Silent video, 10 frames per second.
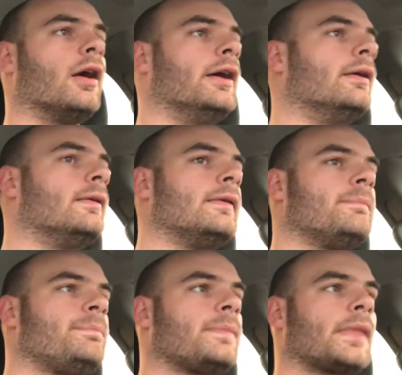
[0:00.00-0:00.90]
right.
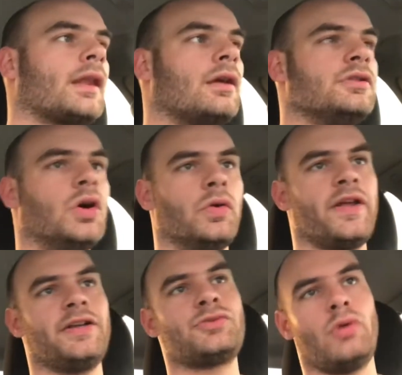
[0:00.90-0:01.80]
So
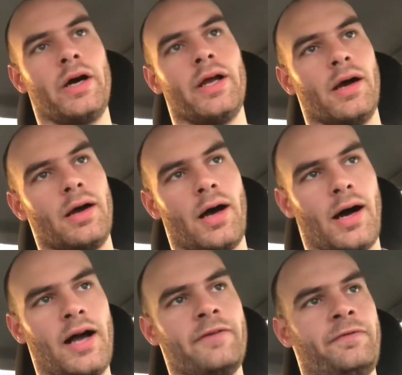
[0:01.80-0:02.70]
that's why
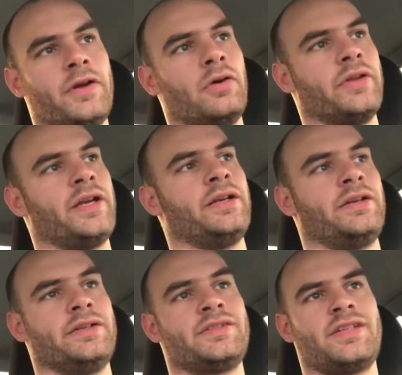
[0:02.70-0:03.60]
I feel that
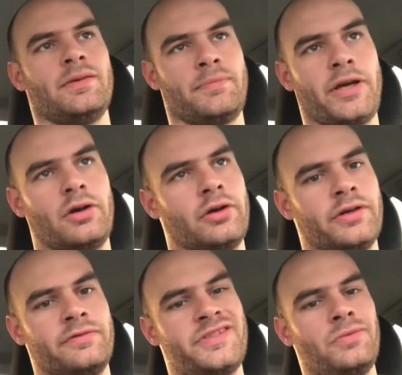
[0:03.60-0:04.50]
it is
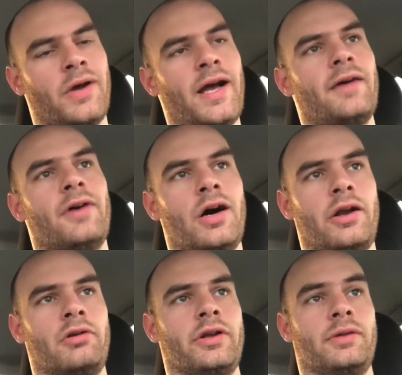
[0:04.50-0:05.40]
imperative to have a
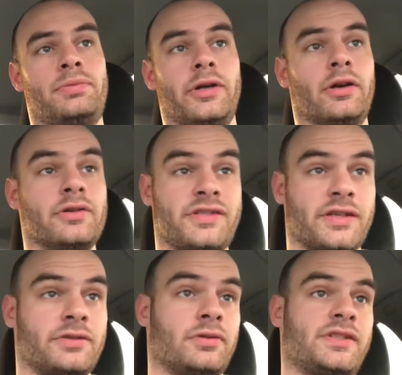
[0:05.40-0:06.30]
higher-rated player, a
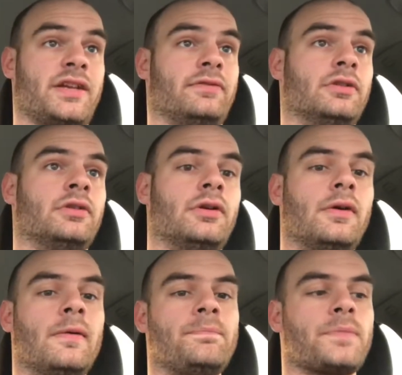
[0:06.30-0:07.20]
6 or a 7.
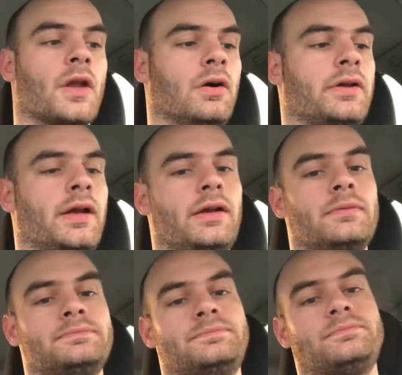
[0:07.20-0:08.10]
Okay.
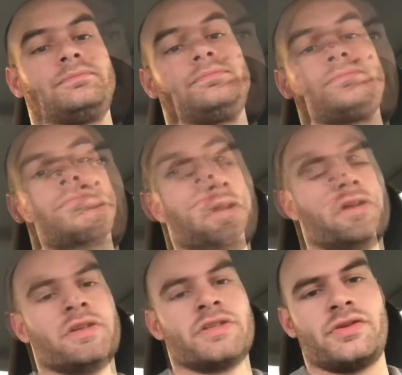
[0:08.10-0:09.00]

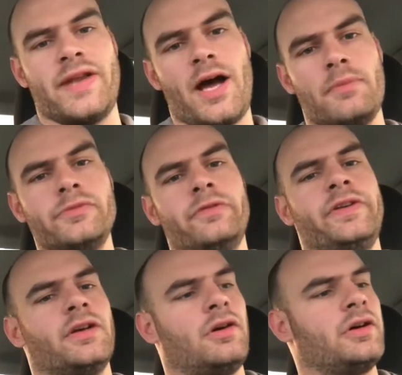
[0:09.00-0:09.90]
So now
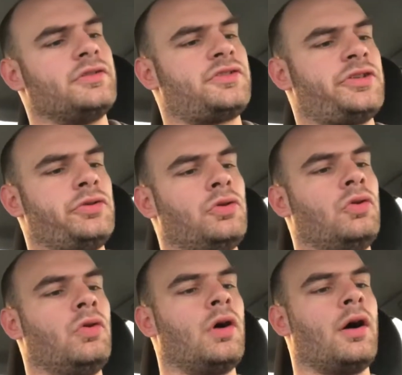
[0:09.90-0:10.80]
moving on
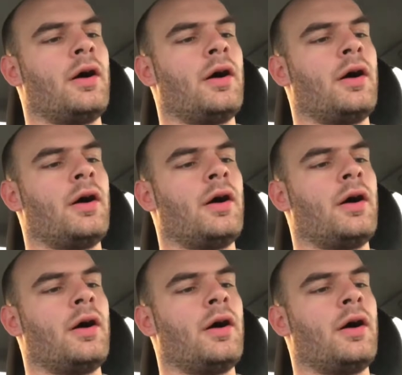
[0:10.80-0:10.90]
to